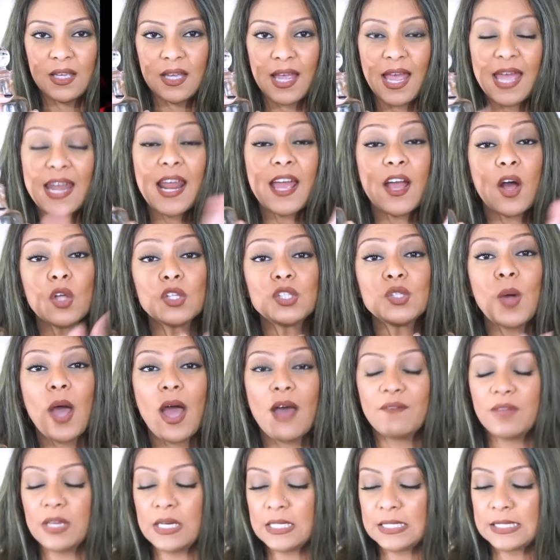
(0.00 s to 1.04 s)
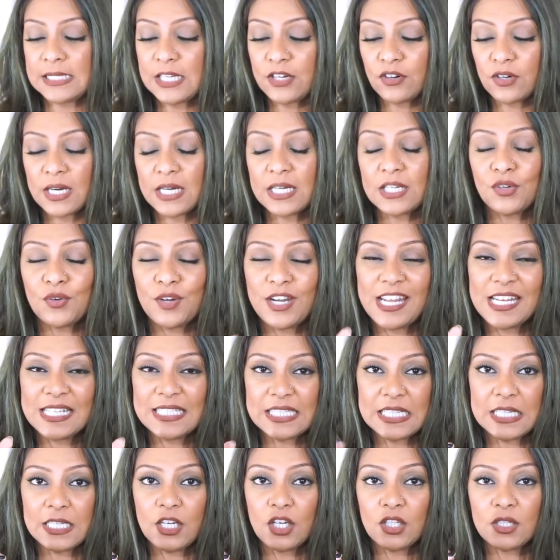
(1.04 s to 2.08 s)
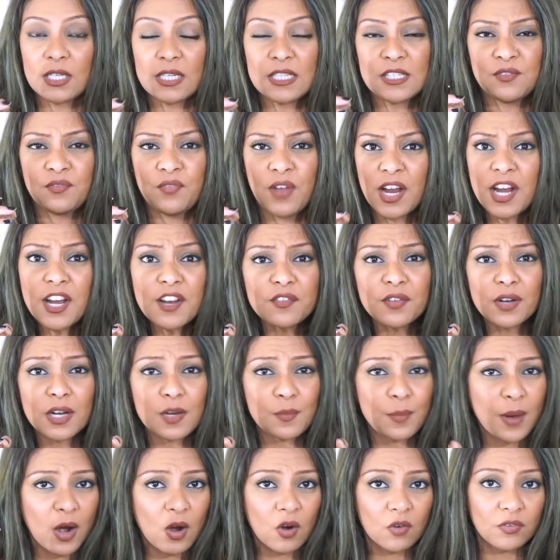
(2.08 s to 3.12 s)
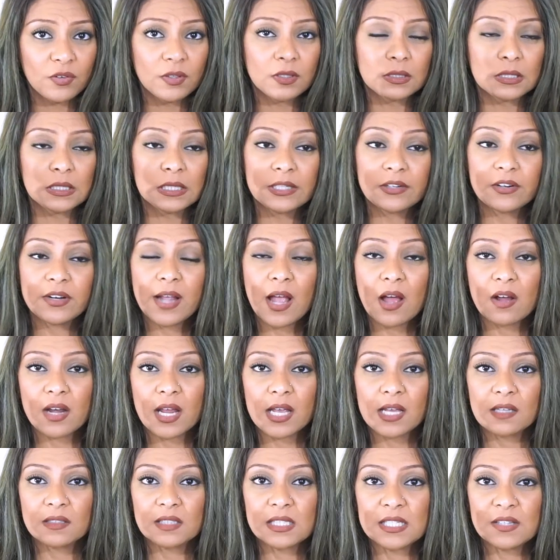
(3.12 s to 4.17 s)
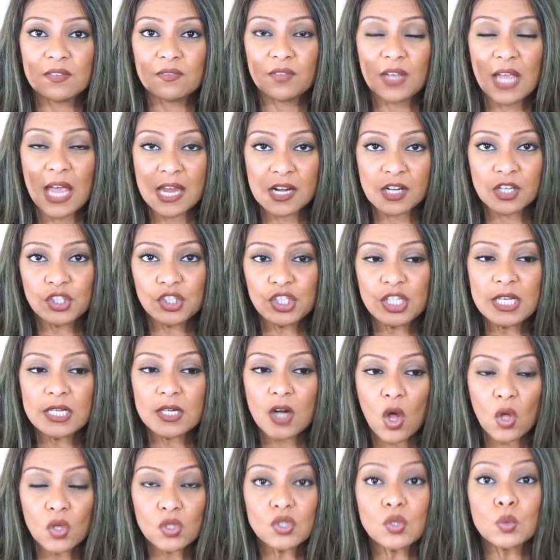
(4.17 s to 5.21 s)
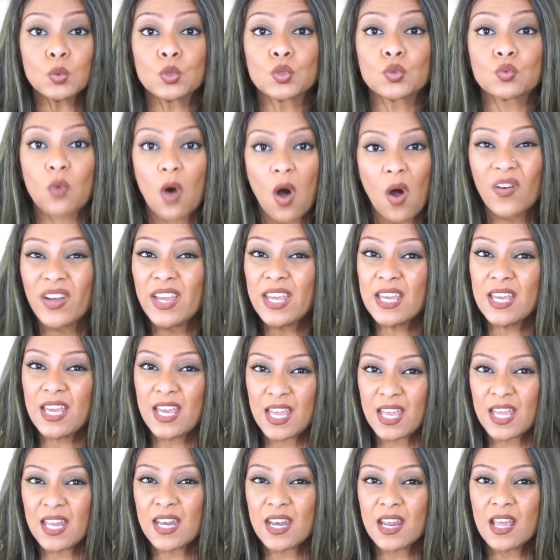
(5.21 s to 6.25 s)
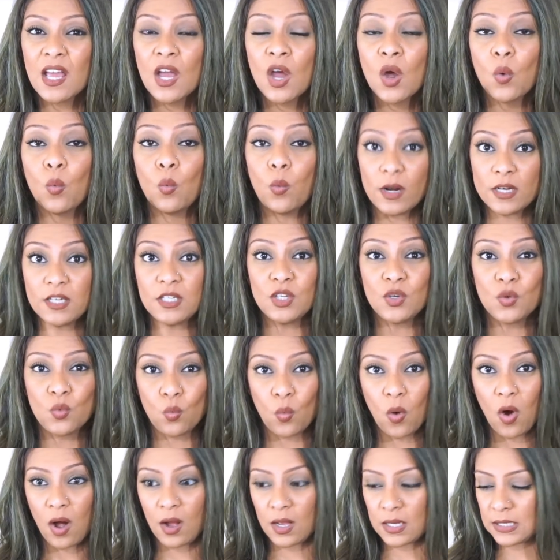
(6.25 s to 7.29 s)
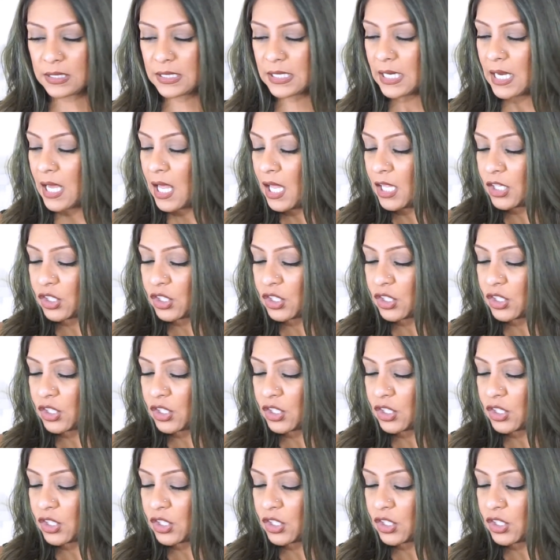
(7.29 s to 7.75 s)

And I also have a secret ingredient in here that is very, very powerful in clearing out negative energy and also drawing in what you want.